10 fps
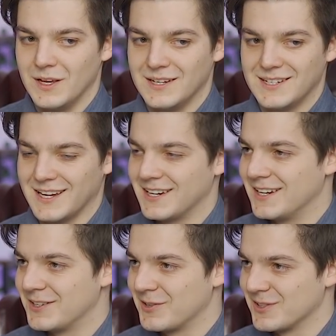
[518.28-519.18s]
taken
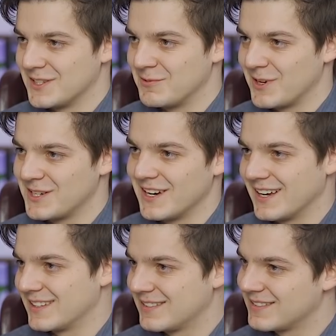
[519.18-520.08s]
into consideration,
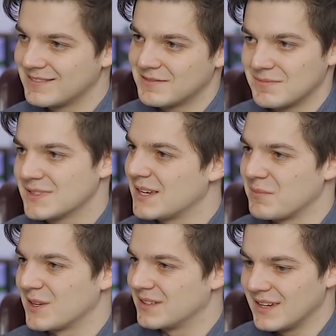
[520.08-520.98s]
like
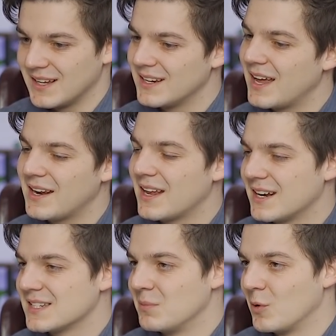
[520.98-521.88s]
something in
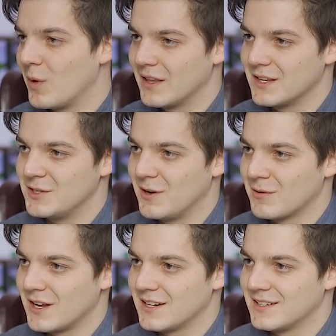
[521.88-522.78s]
a similar way that you
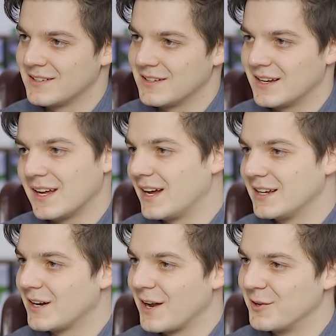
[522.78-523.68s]
outlined.
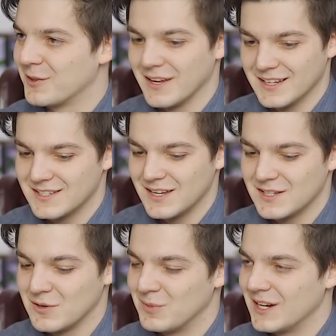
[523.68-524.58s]
I don't think it's
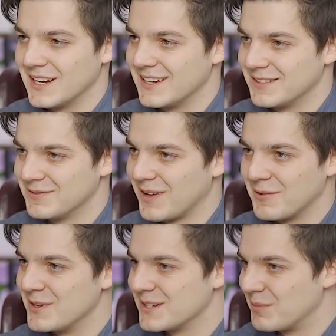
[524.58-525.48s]
completely
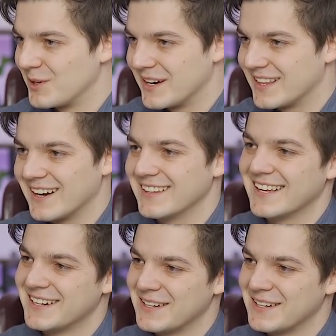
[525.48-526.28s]
unreasonable or anything like that.